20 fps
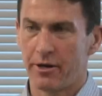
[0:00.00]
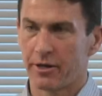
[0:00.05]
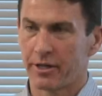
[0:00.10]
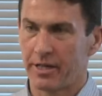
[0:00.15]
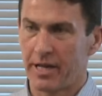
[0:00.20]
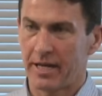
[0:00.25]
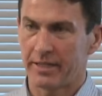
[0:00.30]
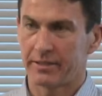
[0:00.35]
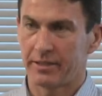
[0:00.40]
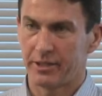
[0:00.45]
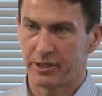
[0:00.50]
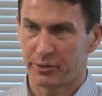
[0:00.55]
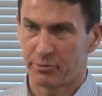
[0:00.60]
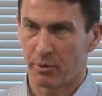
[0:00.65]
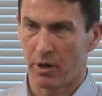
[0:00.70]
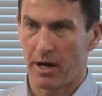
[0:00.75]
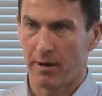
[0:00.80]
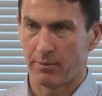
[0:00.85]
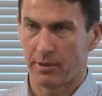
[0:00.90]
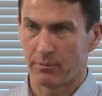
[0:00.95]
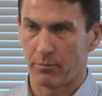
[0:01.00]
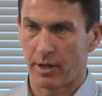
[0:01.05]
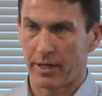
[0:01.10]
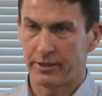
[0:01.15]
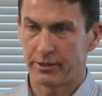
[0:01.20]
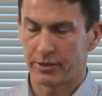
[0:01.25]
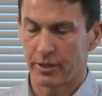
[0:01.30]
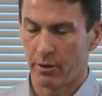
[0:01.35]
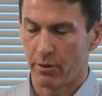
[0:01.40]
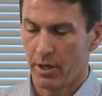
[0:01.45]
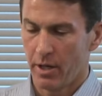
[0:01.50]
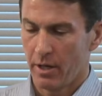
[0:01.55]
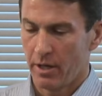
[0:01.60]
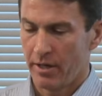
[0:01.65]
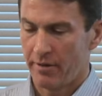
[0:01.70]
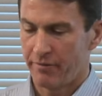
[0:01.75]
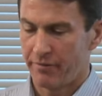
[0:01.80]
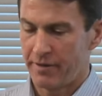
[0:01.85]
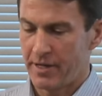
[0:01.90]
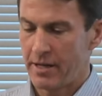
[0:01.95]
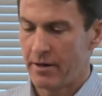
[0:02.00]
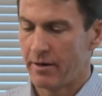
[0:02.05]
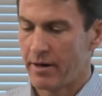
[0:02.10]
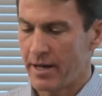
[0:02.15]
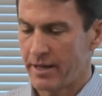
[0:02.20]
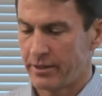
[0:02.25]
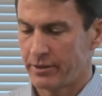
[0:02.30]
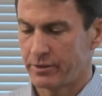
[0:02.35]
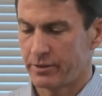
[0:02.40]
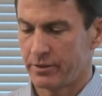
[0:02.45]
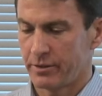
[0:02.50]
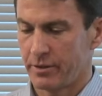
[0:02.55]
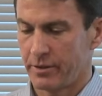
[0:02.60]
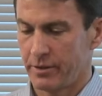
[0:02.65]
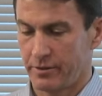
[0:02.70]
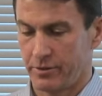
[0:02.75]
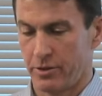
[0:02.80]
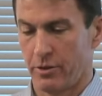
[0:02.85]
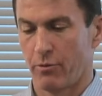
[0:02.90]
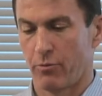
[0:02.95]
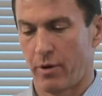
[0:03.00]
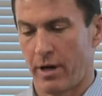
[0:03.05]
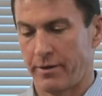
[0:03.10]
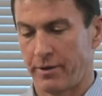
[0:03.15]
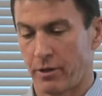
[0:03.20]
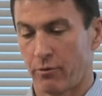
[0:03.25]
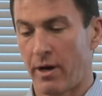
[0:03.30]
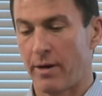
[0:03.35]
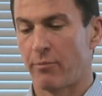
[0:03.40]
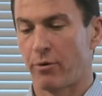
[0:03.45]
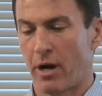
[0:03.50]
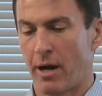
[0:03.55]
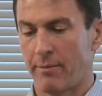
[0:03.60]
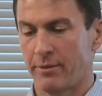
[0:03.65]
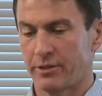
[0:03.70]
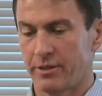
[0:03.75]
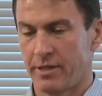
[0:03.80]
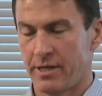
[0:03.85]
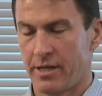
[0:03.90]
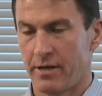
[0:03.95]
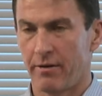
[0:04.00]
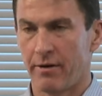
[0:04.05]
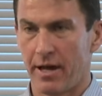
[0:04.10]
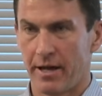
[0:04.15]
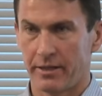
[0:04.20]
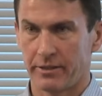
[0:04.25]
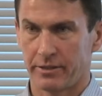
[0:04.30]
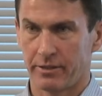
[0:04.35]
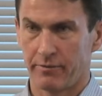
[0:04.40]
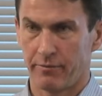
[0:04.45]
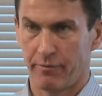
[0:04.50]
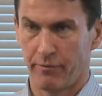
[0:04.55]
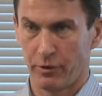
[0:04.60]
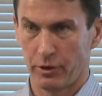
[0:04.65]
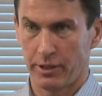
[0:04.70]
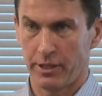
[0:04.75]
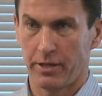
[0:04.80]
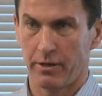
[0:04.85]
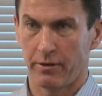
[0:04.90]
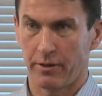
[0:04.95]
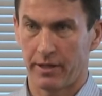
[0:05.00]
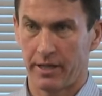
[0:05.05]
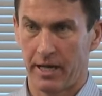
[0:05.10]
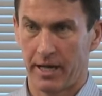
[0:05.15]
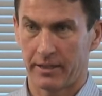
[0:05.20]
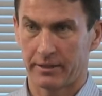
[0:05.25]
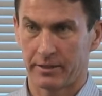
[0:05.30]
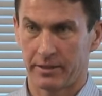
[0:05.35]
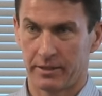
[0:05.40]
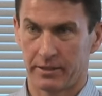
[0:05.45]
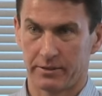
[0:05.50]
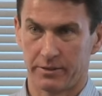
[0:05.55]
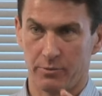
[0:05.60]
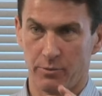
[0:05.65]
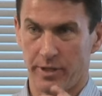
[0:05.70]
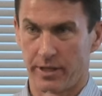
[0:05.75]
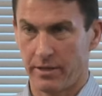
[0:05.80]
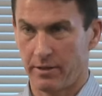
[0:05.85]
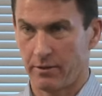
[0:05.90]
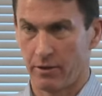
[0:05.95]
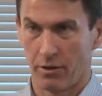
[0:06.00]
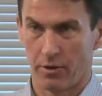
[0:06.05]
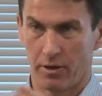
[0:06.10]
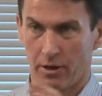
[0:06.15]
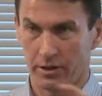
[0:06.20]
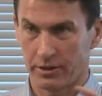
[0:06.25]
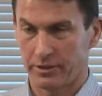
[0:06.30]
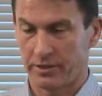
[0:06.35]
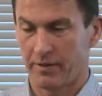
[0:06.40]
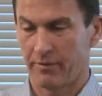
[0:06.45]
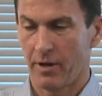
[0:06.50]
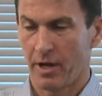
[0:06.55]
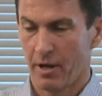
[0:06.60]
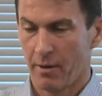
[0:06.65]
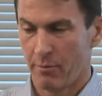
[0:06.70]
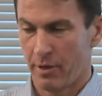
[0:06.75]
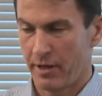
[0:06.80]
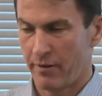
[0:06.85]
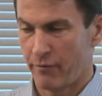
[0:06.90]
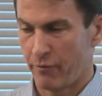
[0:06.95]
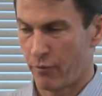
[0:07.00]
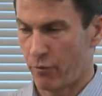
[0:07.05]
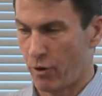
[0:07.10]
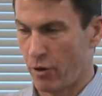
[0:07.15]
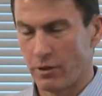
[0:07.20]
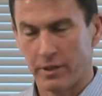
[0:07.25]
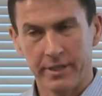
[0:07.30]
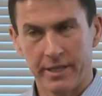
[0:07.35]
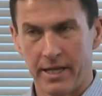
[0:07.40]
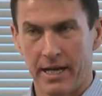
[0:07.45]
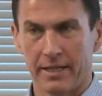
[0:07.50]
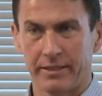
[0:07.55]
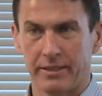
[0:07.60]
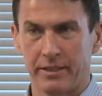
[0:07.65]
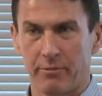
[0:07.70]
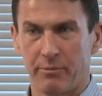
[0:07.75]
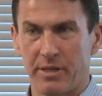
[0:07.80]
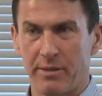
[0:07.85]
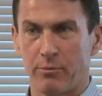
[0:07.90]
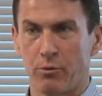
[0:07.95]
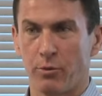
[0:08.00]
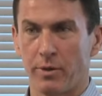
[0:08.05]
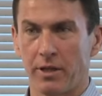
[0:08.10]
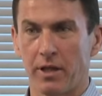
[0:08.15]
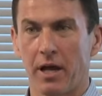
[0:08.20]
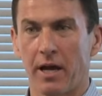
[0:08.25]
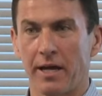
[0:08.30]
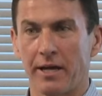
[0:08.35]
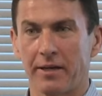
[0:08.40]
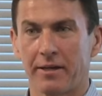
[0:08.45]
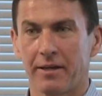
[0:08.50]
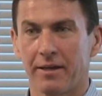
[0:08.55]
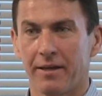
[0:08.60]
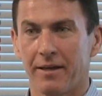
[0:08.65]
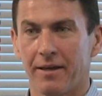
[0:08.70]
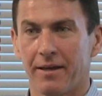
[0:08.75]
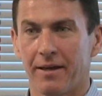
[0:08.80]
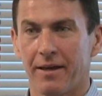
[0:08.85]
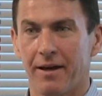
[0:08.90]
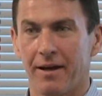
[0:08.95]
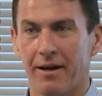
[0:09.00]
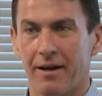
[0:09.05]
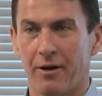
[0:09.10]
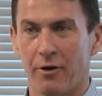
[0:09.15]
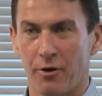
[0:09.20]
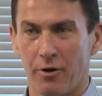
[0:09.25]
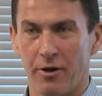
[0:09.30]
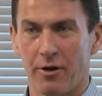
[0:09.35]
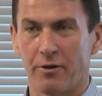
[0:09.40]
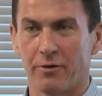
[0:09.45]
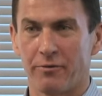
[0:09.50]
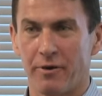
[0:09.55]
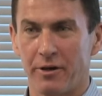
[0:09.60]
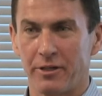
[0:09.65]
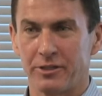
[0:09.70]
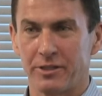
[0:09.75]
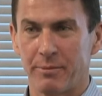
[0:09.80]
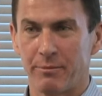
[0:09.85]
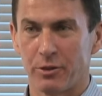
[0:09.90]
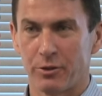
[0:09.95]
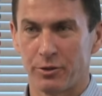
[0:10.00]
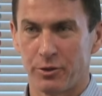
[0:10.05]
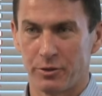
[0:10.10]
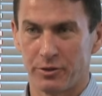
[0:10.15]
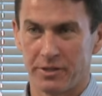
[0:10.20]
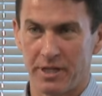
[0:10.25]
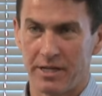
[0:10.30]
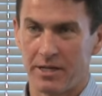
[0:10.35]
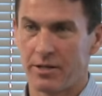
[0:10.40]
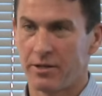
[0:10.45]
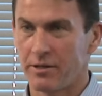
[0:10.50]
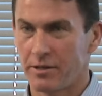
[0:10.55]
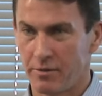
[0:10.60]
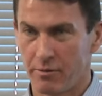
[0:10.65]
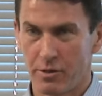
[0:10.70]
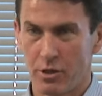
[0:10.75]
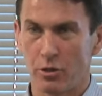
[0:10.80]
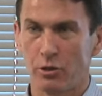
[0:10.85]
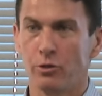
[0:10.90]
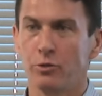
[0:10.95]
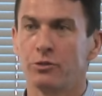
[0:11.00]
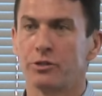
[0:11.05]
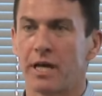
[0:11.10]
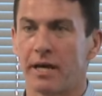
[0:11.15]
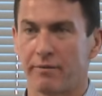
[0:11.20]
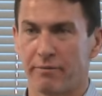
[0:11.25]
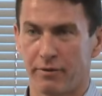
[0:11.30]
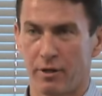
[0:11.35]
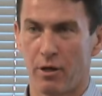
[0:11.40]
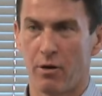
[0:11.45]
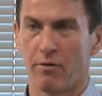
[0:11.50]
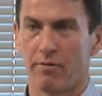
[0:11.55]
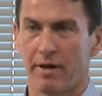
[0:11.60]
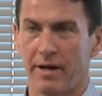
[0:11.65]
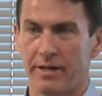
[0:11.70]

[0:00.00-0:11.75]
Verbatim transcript: interconnectedness problem, right? So if the internet is, so right, the great promise of the internet is it fully interconnects us and we can learn all this stuff. But if we're only connecting to people we like, Uh, or are very similar to us, then you, you, you lose that flow of